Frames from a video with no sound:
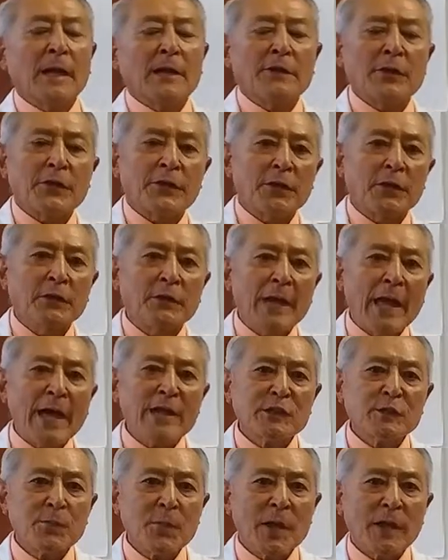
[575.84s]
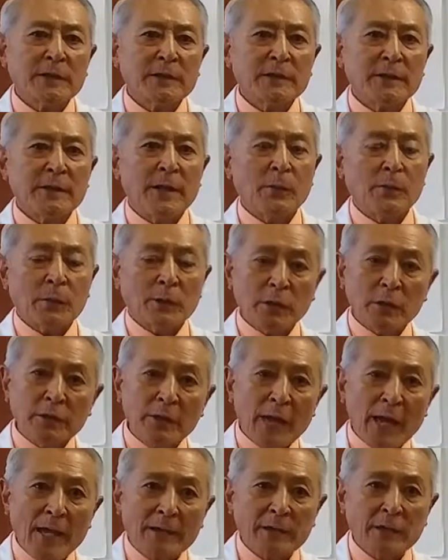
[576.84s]
Now, the third aspect that we
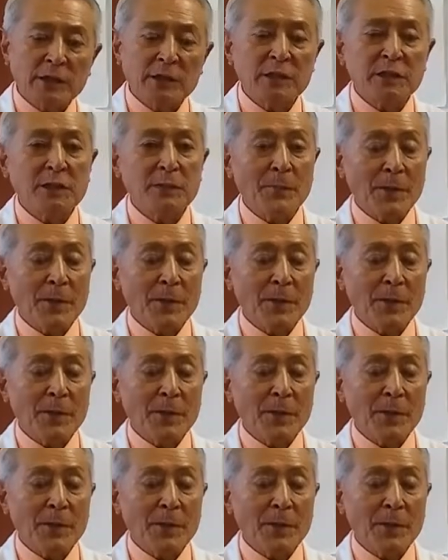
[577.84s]
look at is